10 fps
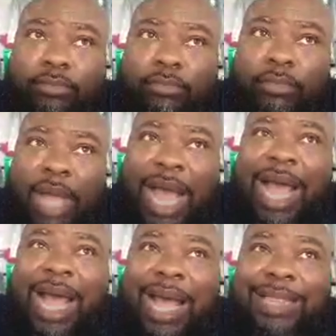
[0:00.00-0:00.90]

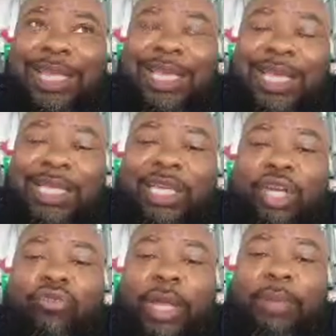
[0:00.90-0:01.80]
I think he's a
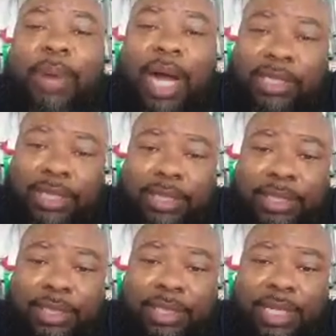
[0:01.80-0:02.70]
great boxer.
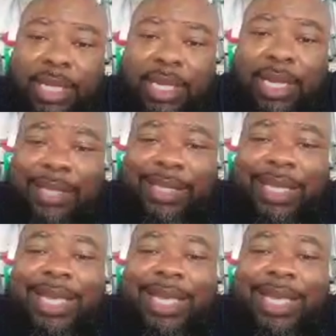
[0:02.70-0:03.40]
I think he has a